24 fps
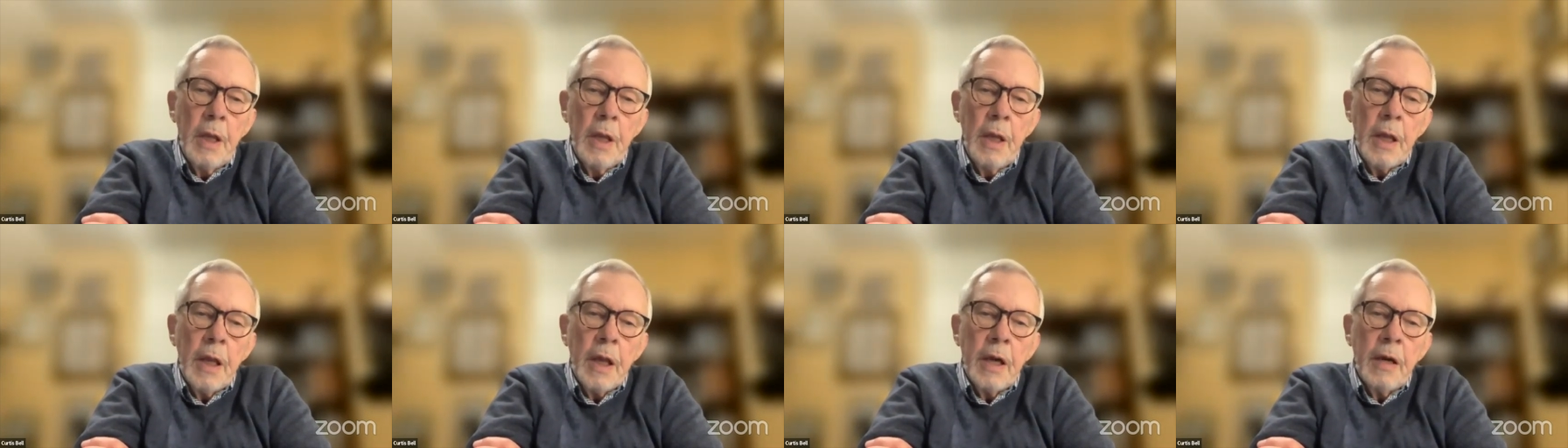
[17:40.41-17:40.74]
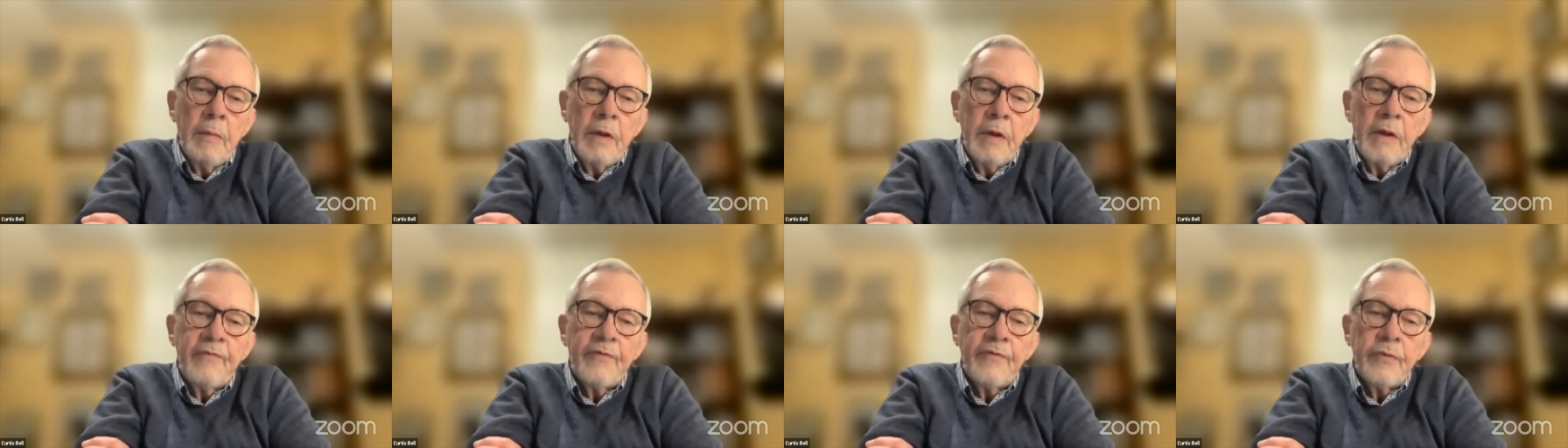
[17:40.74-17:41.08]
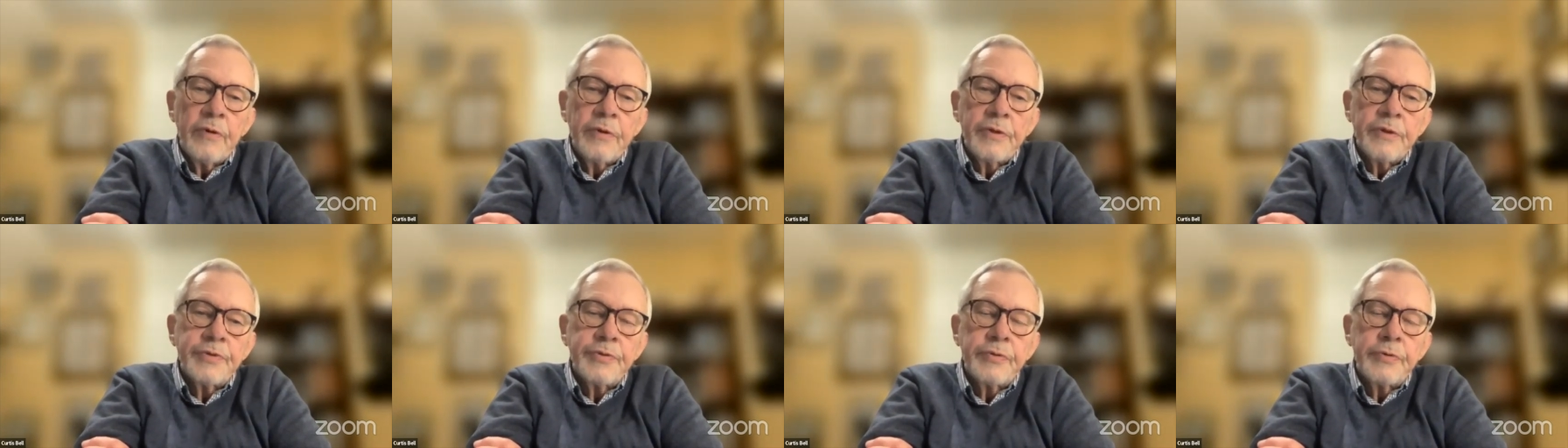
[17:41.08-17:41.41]
enemy
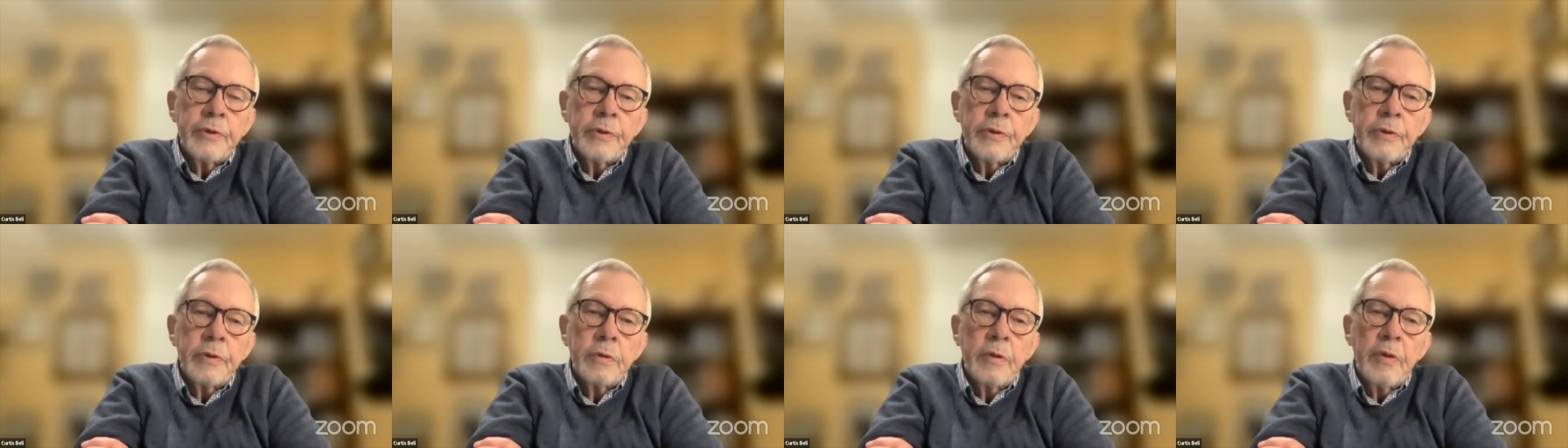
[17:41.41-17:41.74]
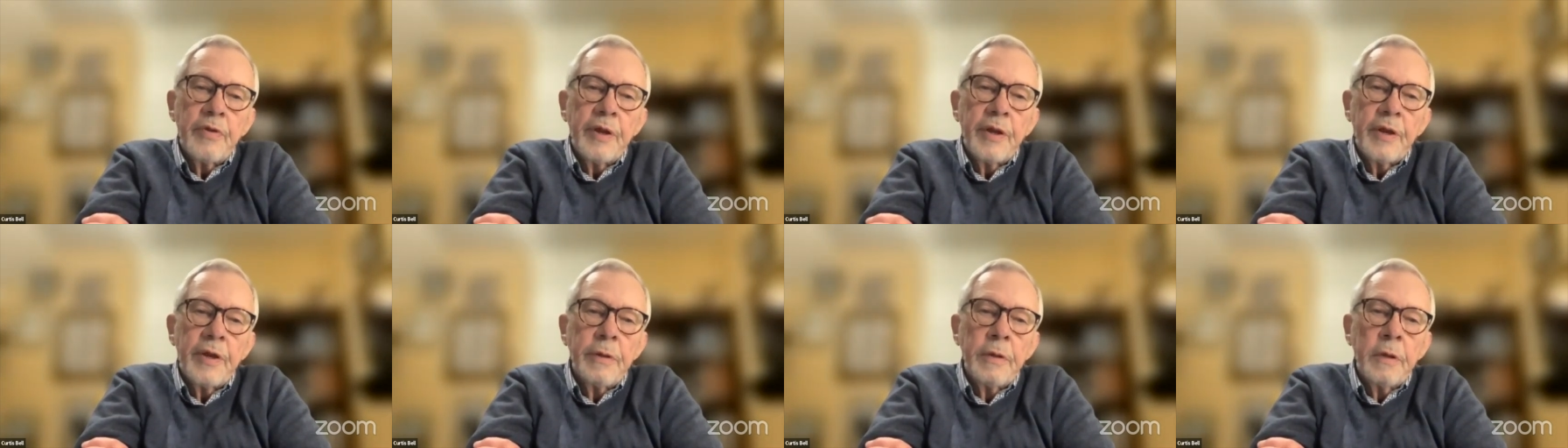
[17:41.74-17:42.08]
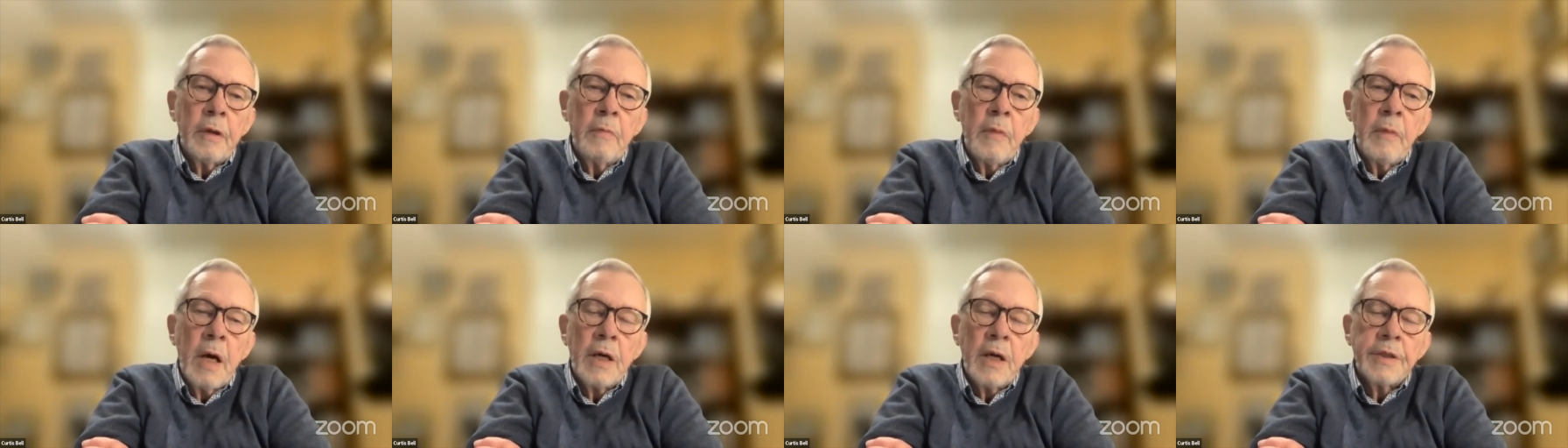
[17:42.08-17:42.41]
for Israel than
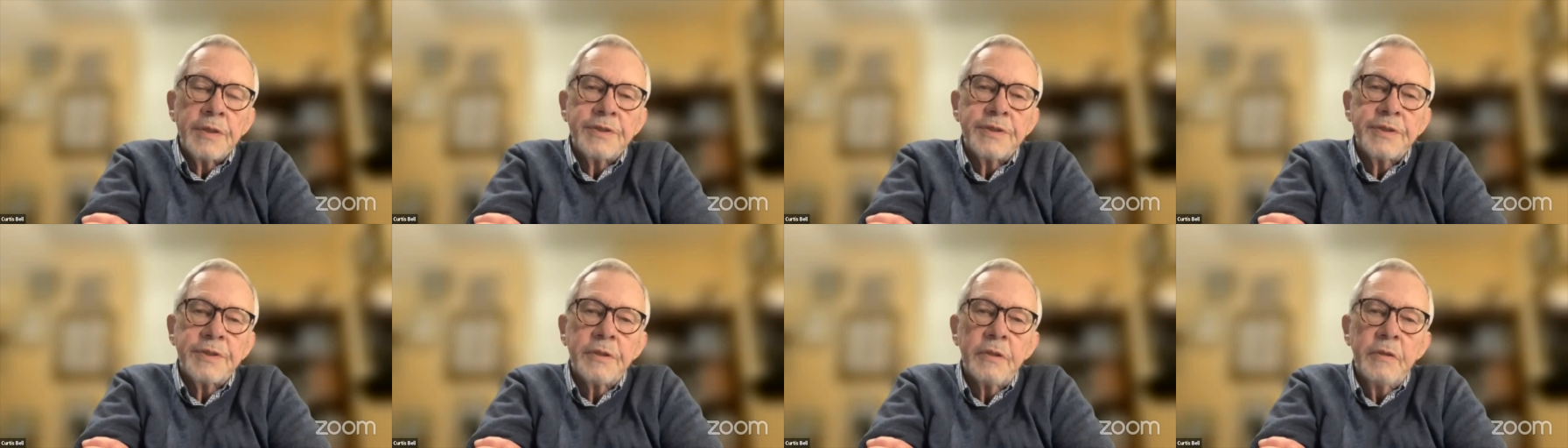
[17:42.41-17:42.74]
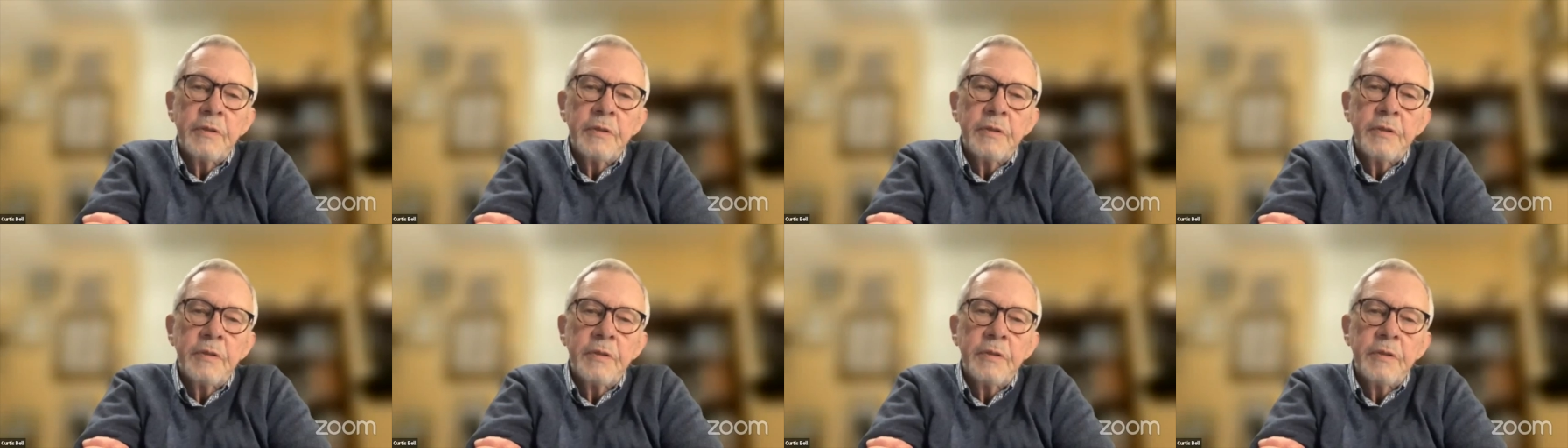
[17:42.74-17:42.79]
Hamas.